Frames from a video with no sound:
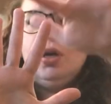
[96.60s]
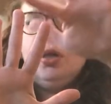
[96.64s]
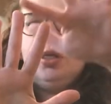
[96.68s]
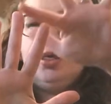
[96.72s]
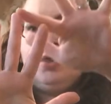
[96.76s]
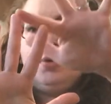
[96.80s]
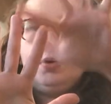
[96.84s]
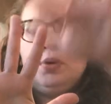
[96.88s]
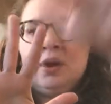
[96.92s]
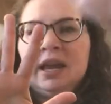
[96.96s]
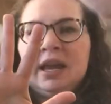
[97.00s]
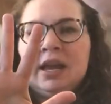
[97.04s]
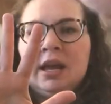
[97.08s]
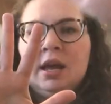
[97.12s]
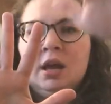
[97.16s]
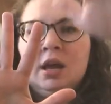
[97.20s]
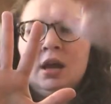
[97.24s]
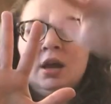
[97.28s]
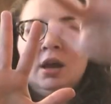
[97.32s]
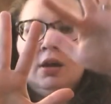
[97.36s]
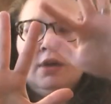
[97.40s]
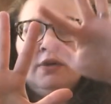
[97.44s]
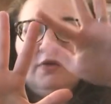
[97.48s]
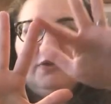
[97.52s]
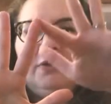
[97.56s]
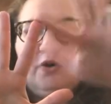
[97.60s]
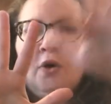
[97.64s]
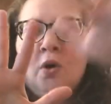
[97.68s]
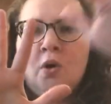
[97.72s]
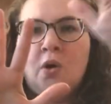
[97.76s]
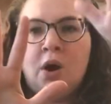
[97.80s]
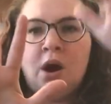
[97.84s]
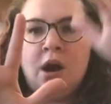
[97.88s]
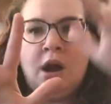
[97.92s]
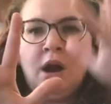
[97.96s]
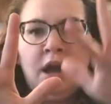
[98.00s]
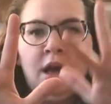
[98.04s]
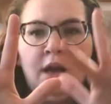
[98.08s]
three,
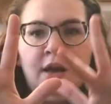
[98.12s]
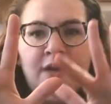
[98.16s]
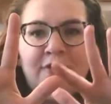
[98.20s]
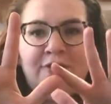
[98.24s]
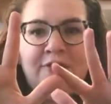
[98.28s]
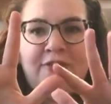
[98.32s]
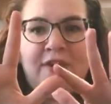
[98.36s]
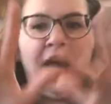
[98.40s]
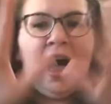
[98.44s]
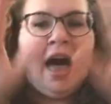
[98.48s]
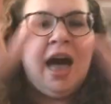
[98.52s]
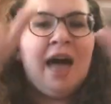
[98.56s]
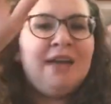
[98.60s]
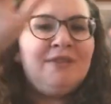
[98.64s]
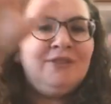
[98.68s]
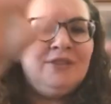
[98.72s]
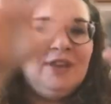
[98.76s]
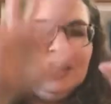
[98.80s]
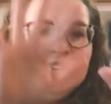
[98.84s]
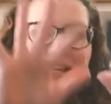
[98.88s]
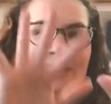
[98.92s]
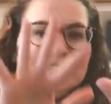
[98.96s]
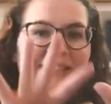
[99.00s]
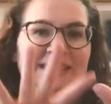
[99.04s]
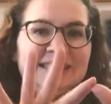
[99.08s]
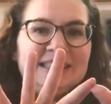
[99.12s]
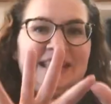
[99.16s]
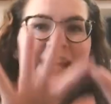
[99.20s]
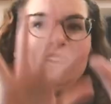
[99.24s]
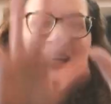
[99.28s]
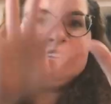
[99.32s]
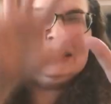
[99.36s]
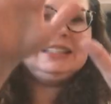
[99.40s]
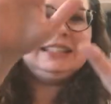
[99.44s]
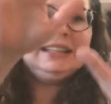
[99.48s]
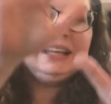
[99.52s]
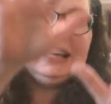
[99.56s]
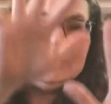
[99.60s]
four, five,
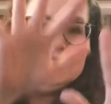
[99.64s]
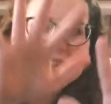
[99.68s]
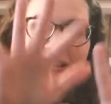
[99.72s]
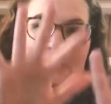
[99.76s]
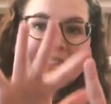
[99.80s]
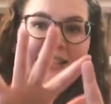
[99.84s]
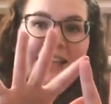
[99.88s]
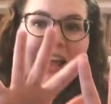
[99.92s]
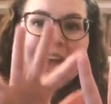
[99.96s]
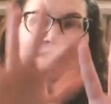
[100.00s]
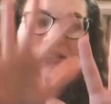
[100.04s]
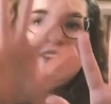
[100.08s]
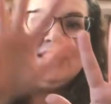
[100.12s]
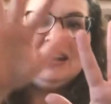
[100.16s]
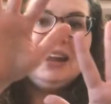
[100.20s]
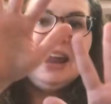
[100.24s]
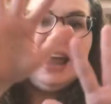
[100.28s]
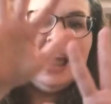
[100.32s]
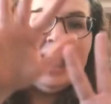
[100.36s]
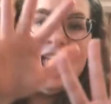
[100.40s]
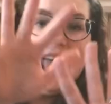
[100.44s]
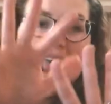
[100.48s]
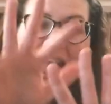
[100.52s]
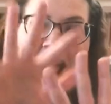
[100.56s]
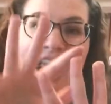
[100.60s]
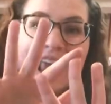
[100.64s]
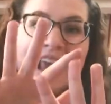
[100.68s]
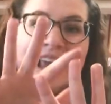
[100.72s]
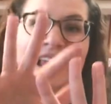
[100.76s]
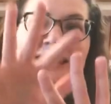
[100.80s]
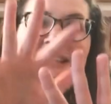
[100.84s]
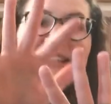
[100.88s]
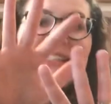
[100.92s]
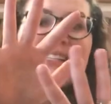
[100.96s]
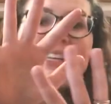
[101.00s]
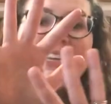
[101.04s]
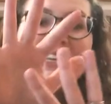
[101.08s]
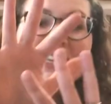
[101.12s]
six, seven,
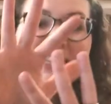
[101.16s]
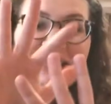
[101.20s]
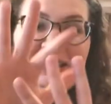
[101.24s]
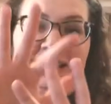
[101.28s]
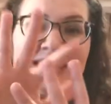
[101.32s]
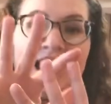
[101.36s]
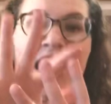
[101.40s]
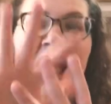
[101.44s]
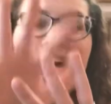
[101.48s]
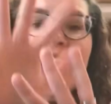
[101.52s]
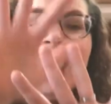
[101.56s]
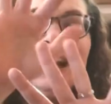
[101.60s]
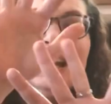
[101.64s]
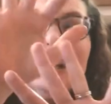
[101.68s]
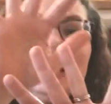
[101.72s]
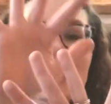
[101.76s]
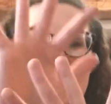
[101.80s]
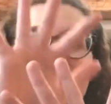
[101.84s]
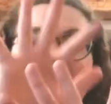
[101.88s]
eight, nine,